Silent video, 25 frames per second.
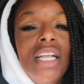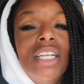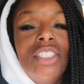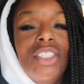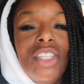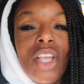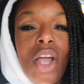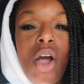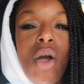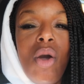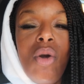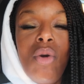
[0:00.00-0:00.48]

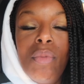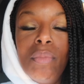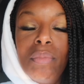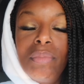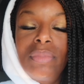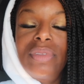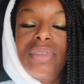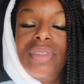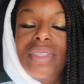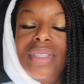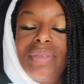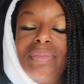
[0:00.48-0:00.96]
So,
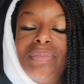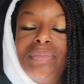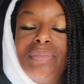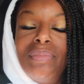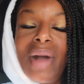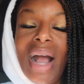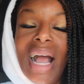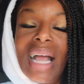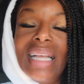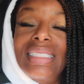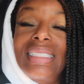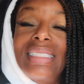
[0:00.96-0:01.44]

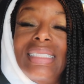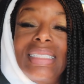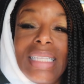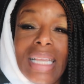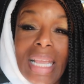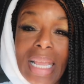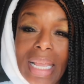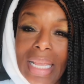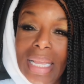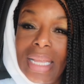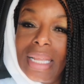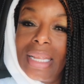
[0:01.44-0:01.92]
my
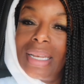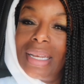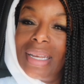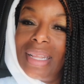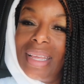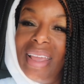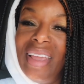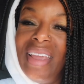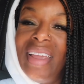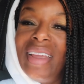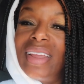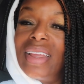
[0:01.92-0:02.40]
seat
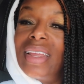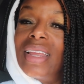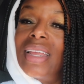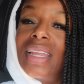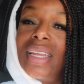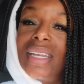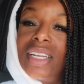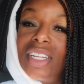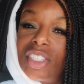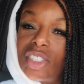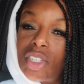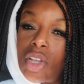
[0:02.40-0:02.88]

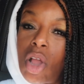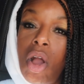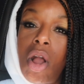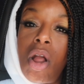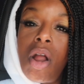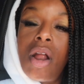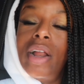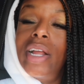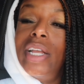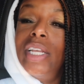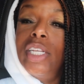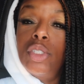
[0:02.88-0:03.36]
in this
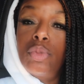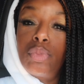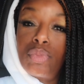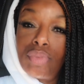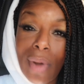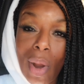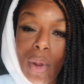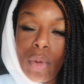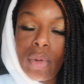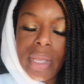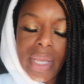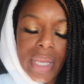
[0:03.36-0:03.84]
car is
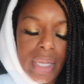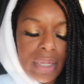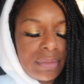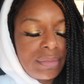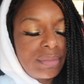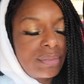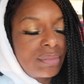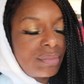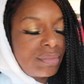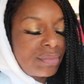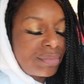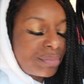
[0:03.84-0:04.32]

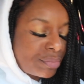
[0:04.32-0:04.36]
broken.